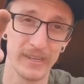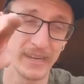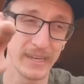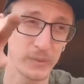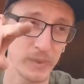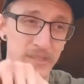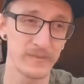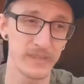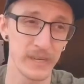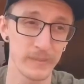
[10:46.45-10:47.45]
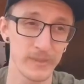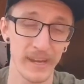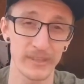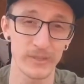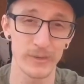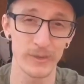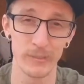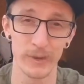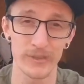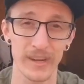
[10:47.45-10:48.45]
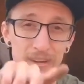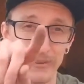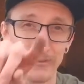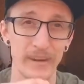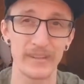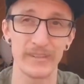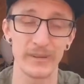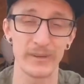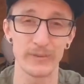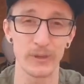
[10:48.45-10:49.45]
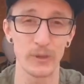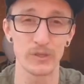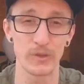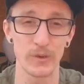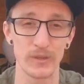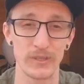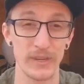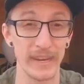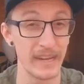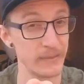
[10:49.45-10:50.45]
inexpensive tips on how to store your motorcycle, find yourself a closed storage unit.